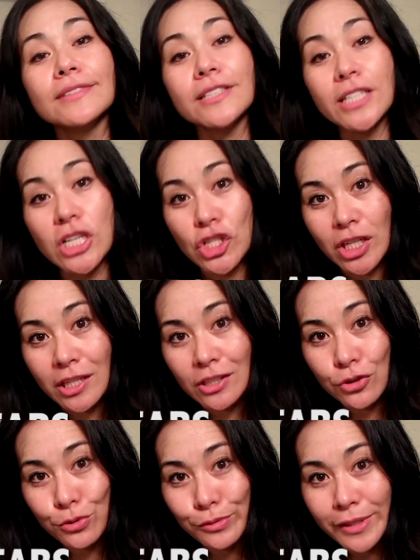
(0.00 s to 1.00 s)
teaching
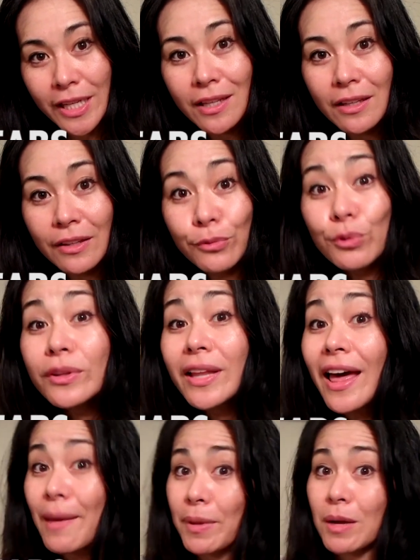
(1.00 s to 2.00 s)
in Korea through
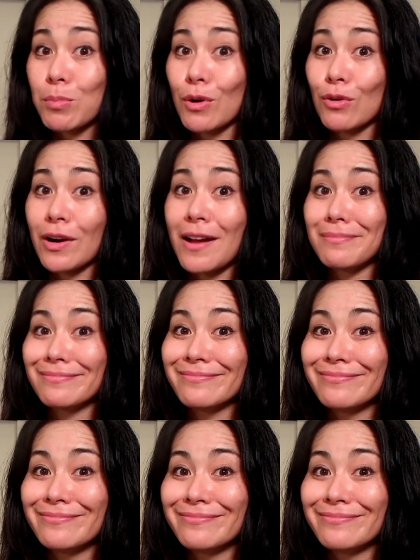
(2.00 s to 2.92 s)
the EPIK program.